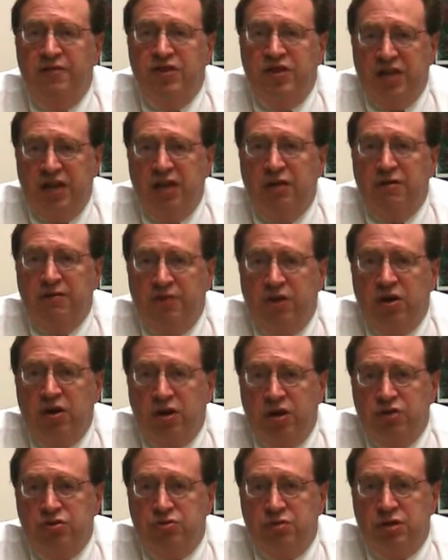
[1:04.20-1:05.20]
and care of our
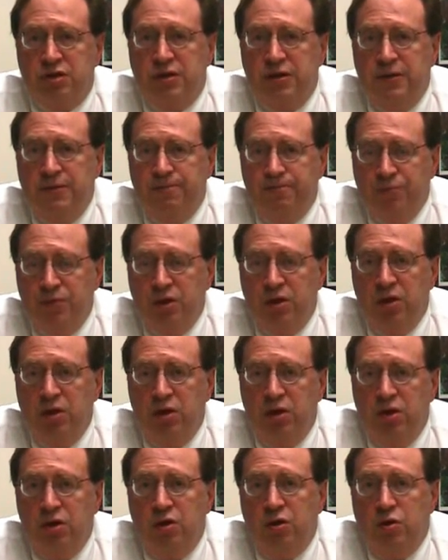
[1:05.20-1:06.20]
country.
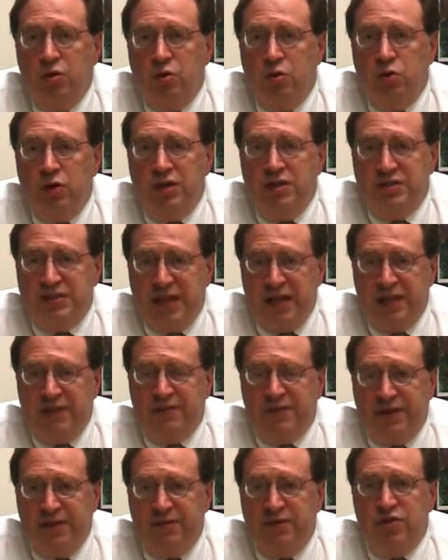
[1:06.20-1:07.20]
Instead
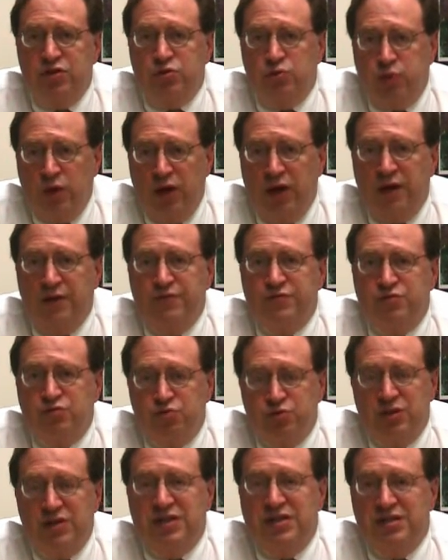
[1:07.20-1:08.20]
of giving $12
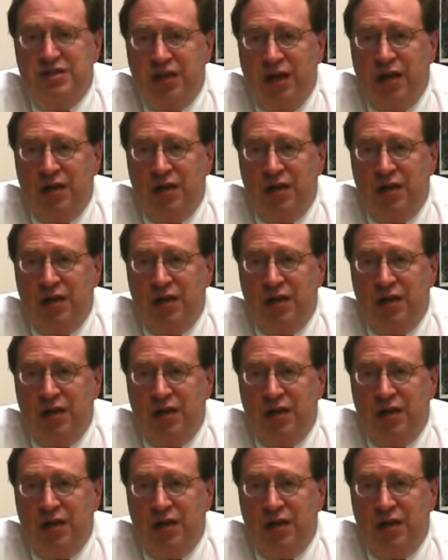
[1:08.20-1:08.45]
trillion